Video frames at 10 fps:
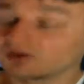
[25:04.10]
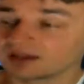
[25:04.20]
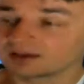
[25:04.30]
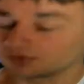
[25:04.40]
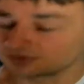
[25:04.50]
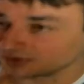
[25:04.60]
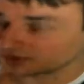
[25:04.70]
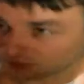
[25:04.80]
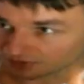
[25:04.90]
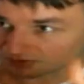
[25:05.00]
it was not the
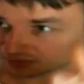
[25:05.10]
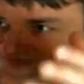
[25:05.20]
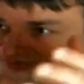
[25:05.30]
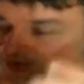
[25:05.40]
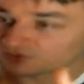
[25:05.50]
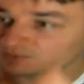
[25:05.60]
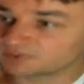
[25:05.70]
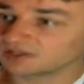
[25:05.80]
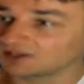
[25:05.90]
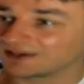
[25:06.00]
mother, it was someone
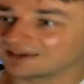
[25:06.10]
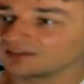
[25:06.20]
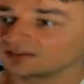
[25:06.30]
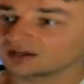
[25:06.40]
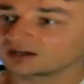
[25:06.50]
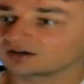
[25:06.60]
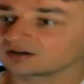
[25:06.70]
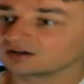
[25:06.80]
speaking in the